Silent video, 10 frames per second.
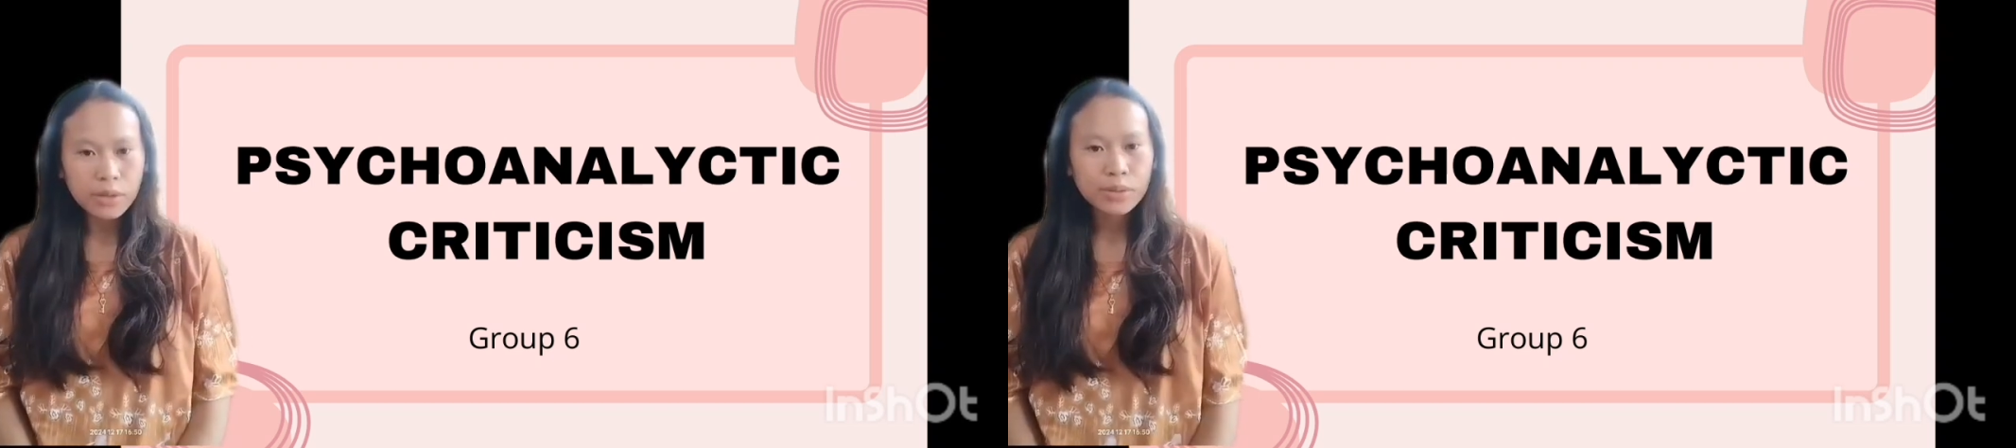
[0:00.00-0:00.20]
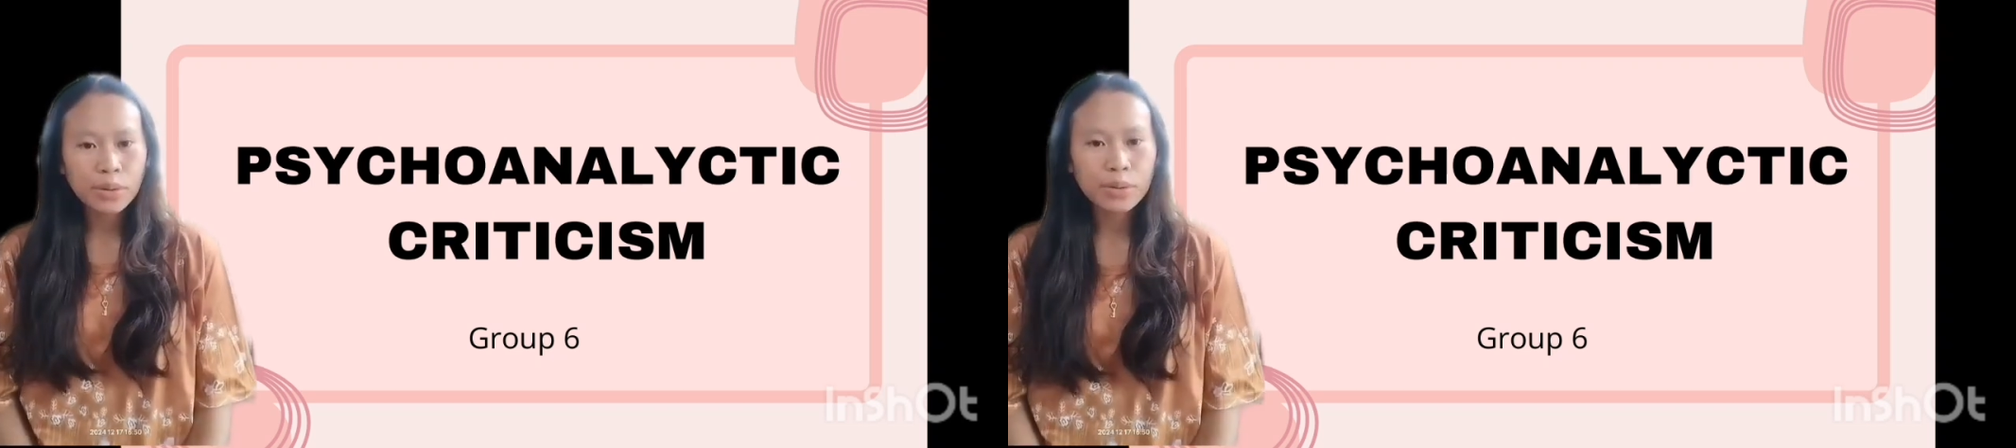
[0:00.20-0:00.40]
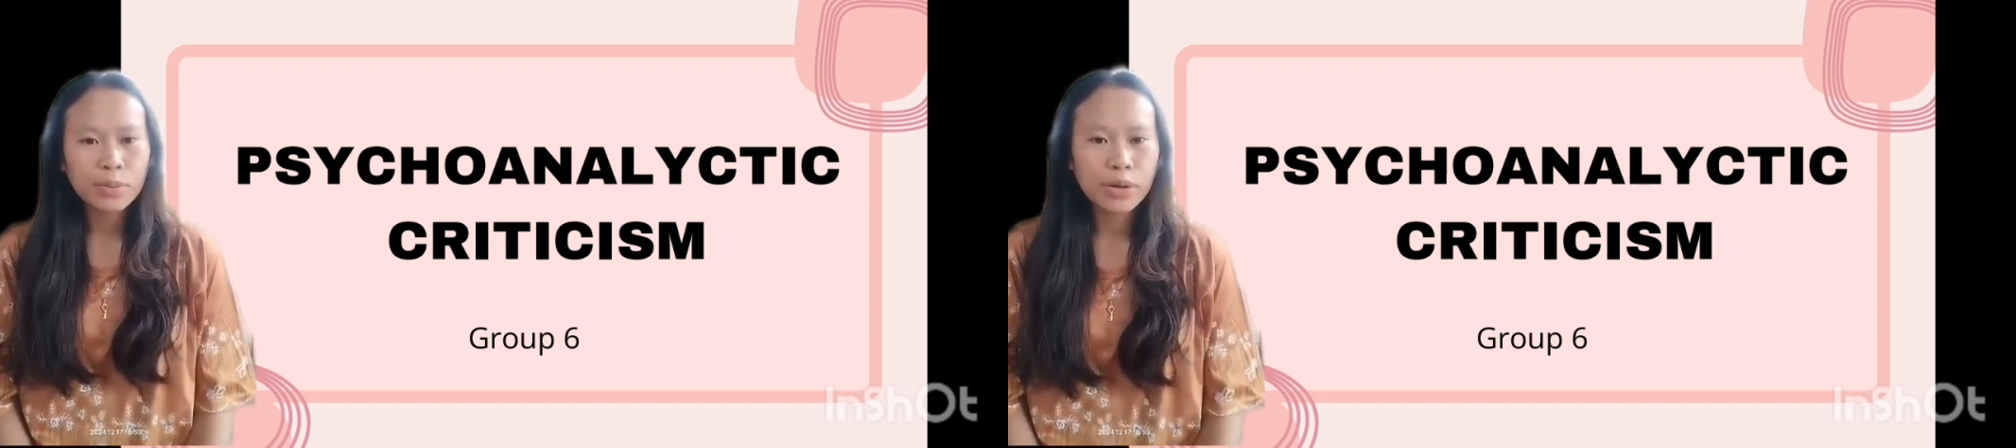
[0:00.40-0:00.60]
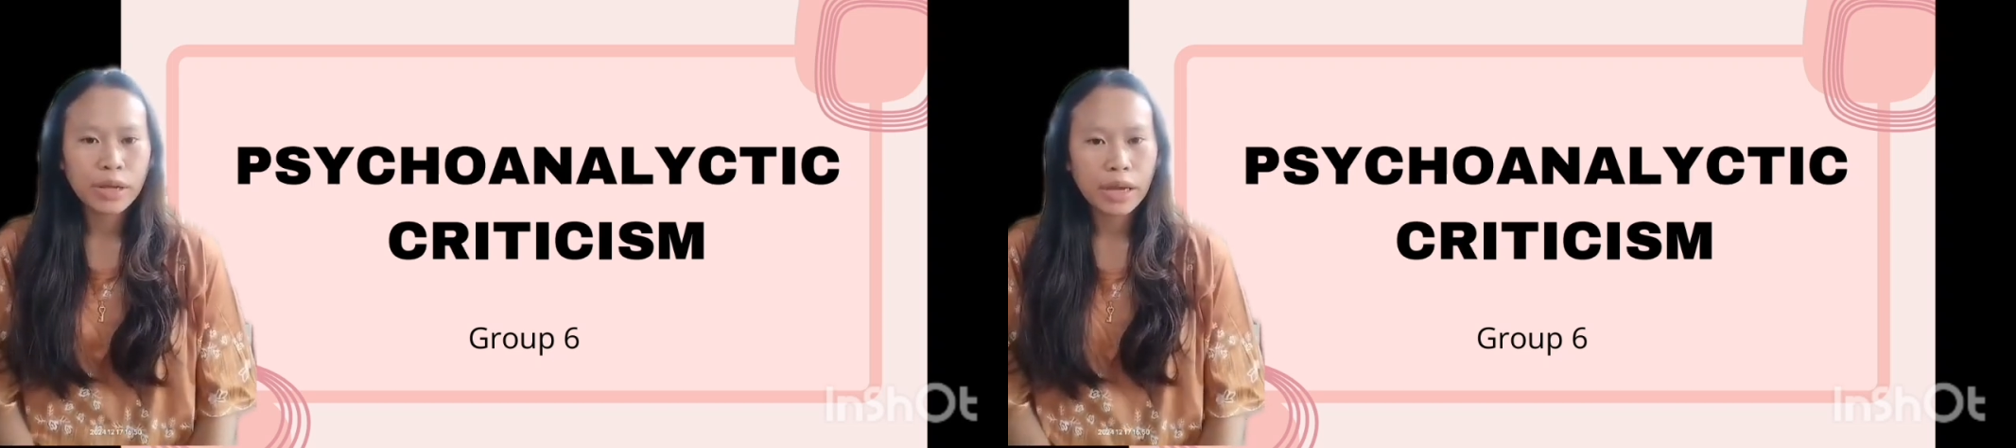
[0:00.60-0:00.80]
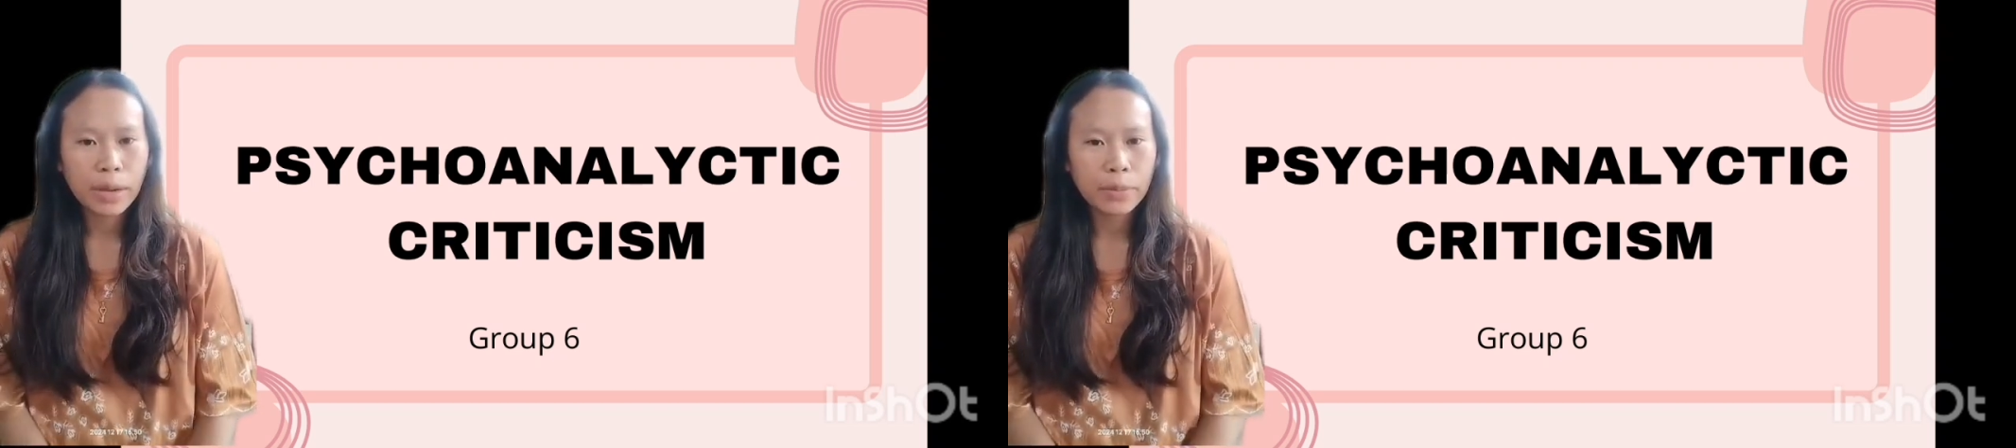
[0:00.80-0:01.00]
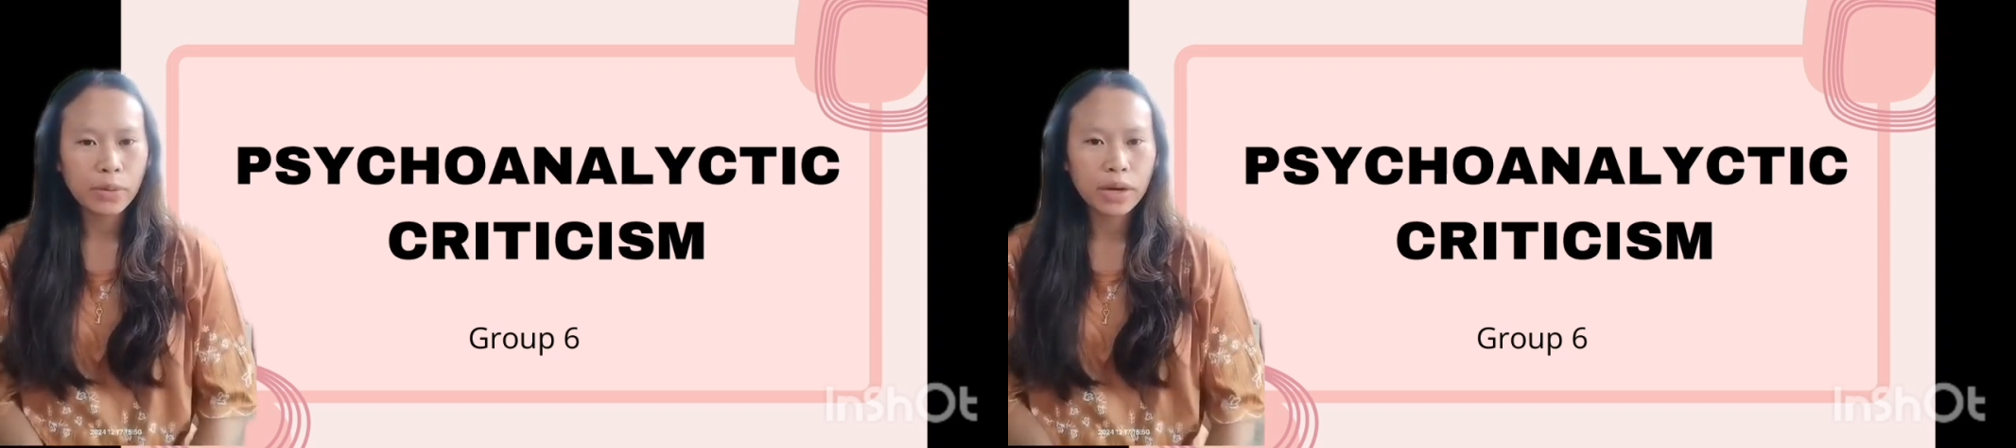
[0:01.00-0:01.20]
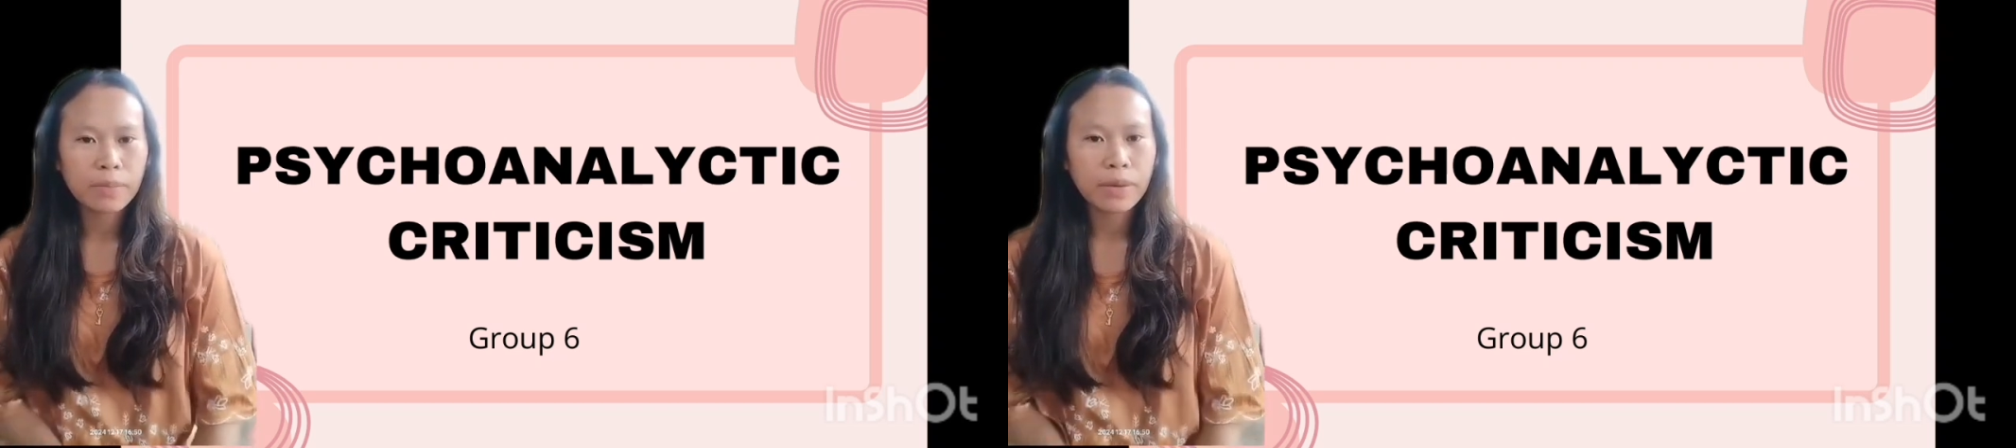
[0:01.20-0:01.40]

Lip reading: So good morning everyone.